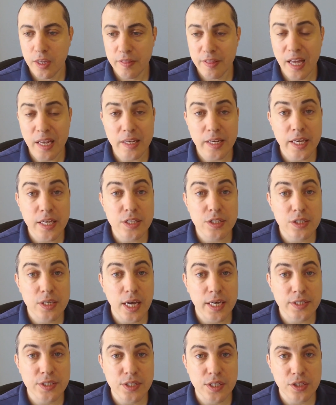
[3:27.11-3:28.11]
That leads
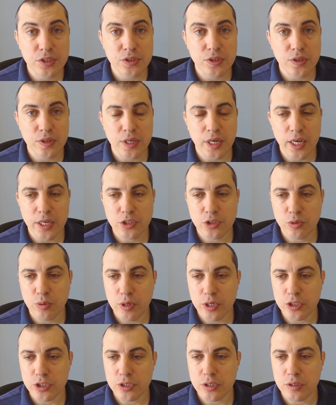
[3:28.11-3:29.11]
nicely into the next
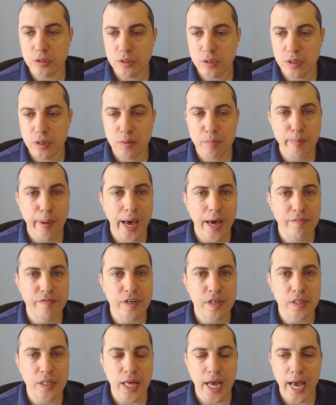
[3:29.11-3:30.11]
question.
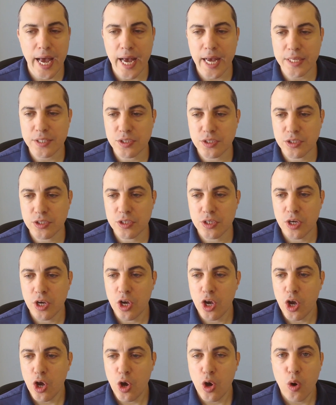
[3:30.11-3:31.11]
Pavel asks,
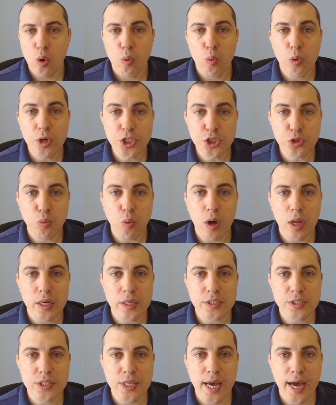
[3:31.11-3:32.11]
which
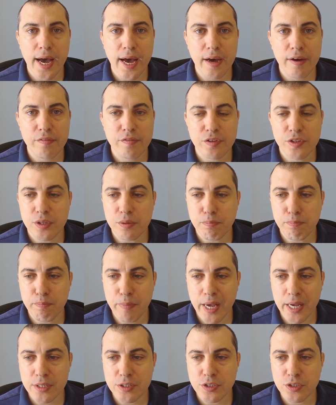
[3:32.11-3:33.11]
wallets have the
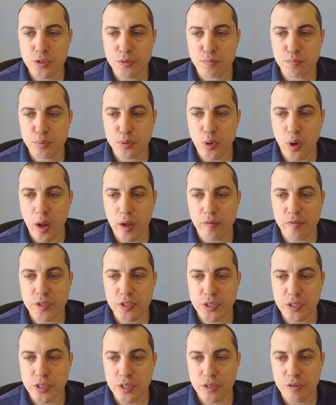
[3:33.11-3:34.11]
best
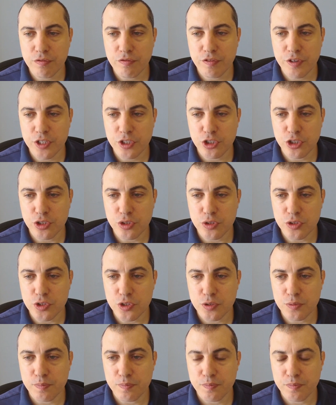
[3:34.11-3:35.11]
privacy
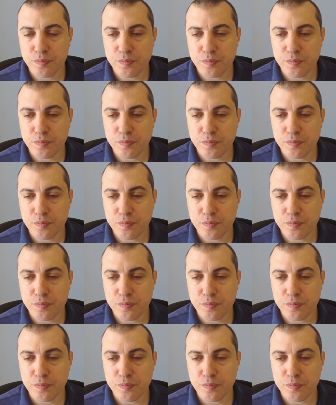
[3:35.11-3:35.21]
features?